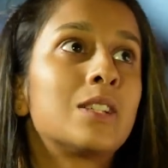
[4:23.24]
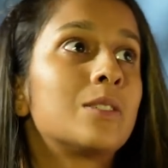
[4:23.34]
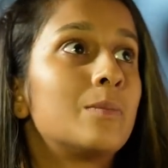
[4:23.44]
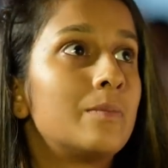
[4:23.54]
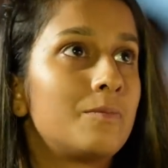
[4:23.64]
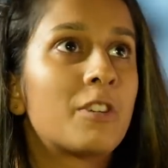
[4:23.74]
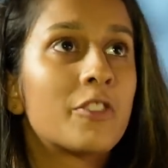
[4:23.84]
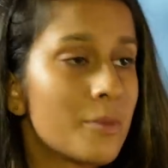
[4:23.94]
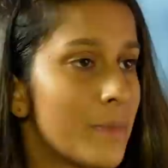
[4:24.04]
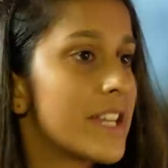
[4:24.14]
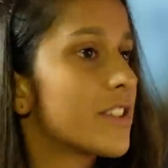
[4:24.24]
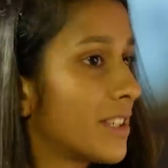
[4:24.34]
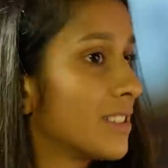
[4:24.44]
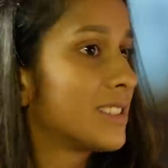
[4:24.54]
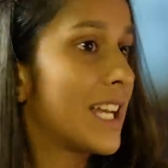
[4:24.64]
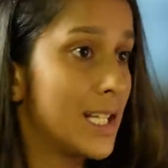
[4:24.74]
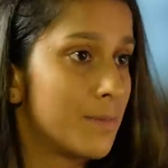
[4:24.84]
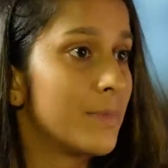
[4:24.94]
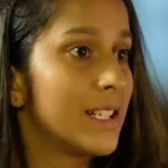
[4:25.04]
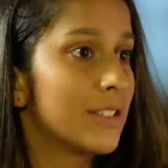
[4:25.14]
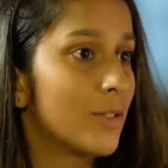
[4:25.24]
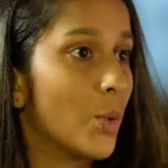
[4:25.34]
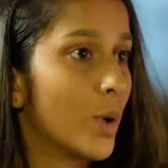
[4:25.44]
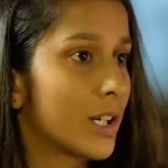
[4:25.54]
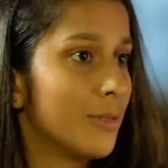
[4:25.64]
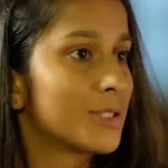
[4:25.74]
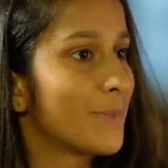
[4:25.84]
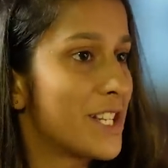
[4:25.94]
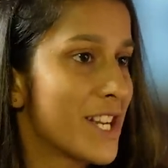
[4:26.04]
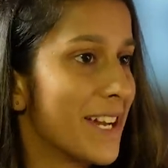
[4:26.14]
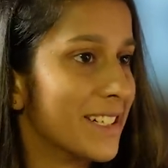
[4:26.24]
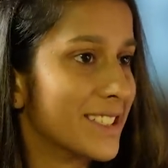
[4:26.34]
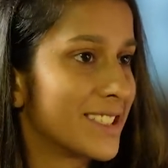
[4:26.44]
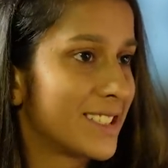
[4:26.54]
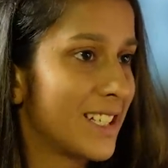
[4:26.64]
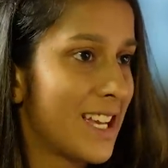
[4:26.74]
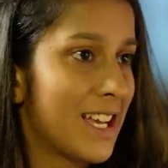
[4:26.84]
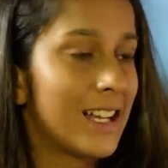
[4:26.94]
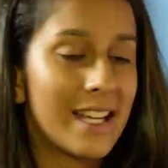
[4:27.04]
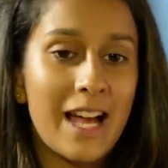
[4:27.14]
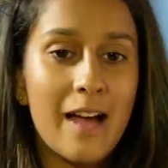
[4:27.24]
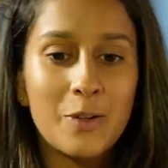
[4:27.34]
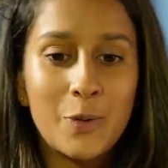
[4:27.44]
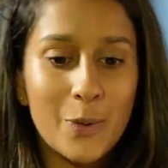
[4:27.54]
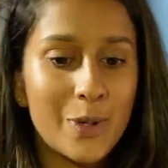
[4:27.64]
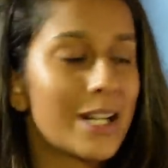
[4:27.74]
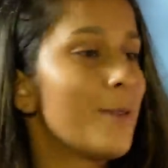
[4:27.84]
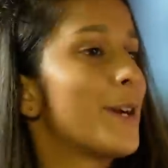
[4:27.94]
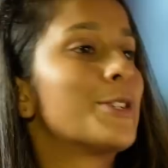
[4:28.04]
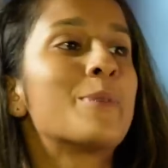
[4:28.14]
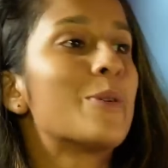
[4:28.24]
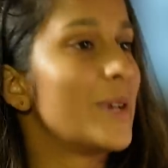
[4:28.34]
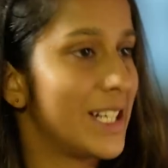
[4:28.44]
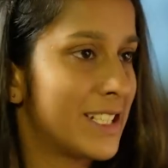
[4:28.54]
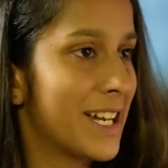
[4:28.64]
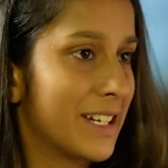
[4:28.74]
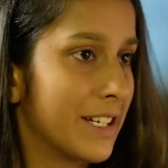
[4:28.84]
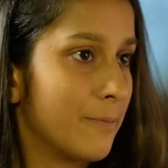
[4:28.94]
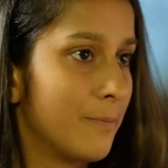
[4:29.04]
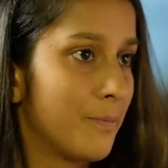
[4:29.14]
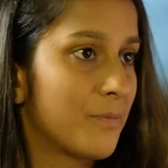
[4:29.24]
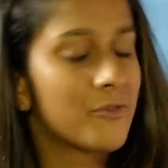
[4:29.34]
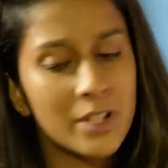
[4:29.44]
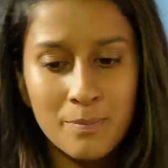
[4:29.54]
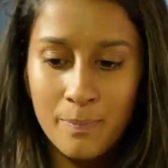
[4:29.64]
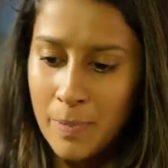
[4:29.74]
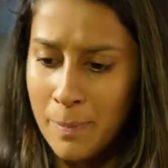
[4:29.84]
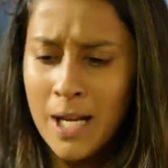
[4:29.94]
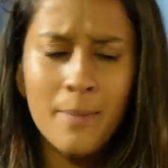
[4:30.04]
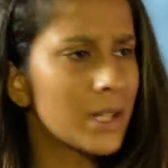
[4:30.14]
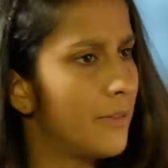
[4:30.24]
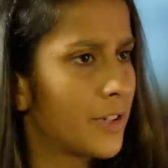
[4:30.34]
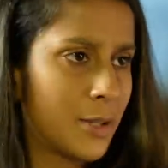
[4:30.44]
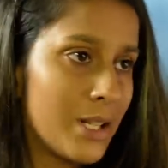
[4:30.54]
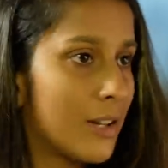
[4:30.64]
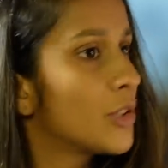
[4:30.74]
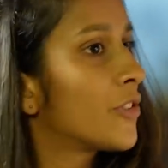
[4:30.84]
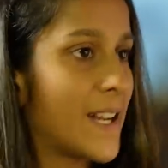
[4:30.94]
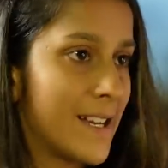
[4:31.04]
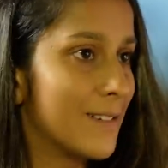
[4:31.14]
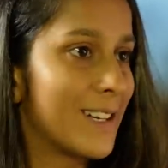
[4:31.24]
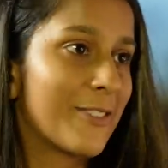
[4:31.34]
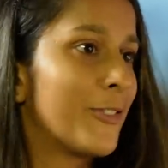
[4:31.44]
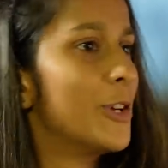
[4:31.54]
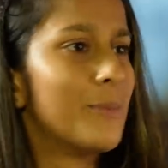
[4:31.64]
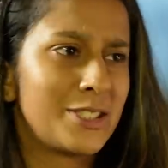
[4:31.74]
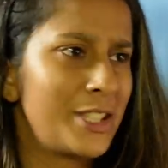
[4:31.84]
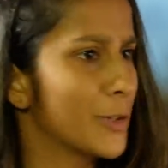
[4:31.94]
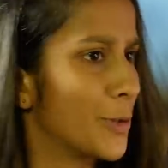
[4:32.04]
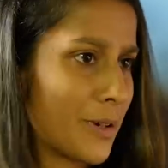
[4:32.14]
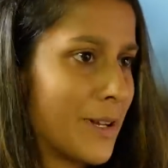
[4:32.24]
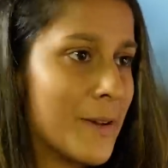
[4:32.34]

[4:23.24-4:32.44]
The, one of the major things helped me overcome is my shyness. Like growing up, I used to be a very shy kid. With people I'm comfortable, I was fine, like full masti khor.